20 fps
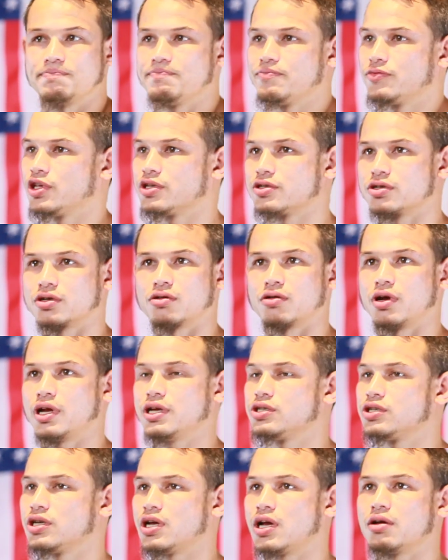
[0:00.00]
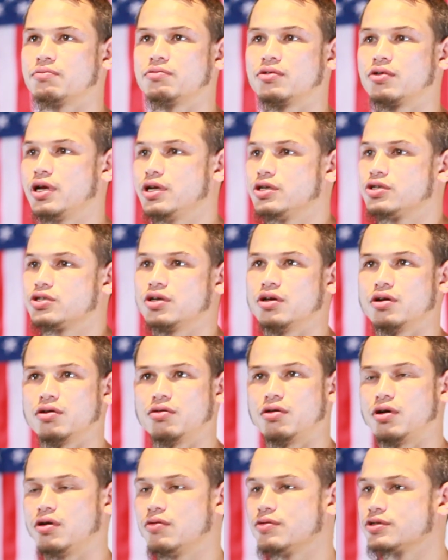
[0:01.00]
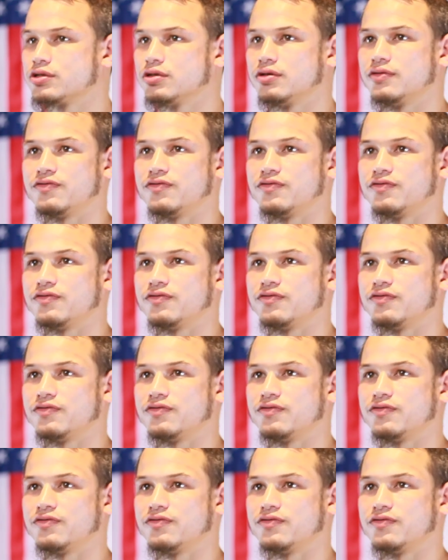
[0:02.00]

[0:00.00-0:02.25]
Does a great job, great show, always good